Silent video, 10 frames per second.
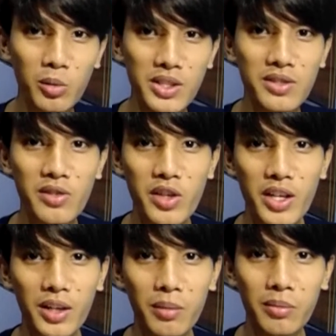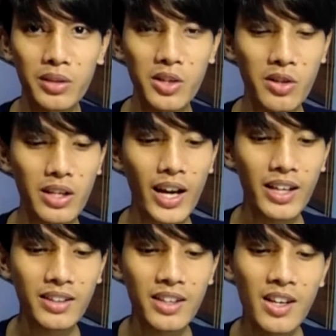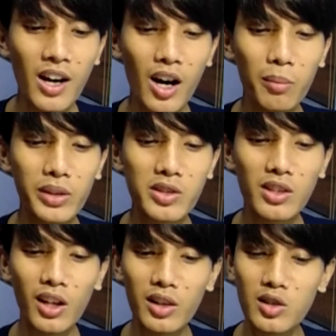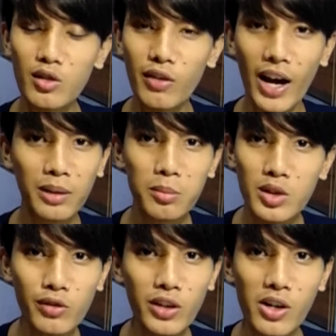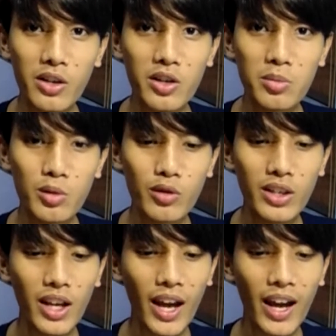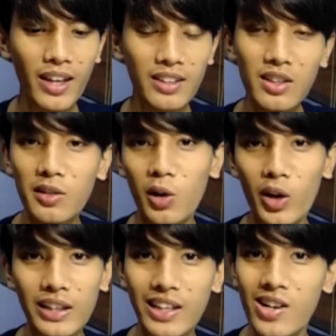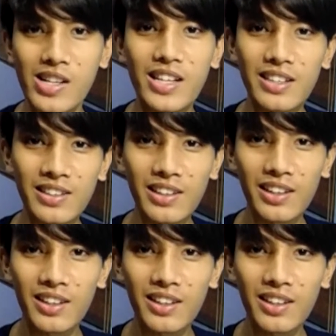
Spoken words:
twist thing near the end, but there's lots of atmosphere in this movie, and Ethan Hawke can carry anything.